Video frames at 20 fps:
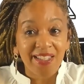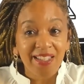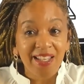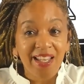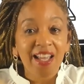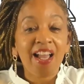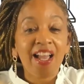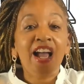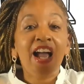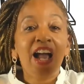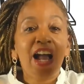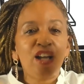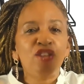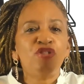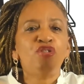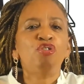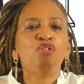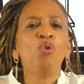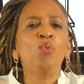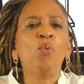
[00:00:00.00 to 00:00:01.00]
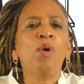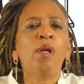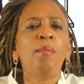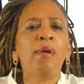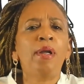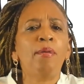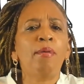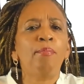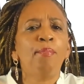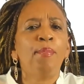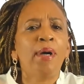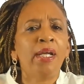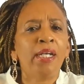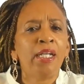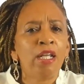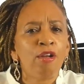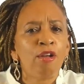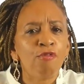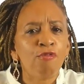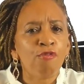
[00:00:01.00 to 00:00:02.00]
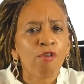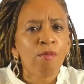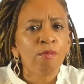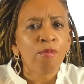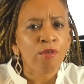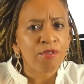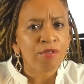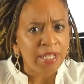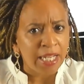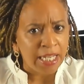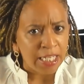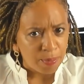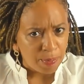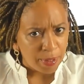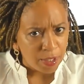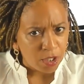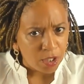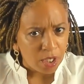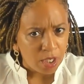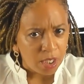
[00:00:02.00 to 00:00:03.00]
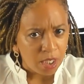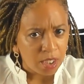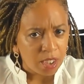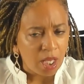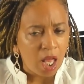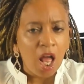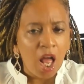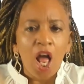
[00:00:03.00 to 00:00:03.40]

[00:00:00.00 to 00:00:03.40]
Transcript: And do you want to make money from those nice pictures?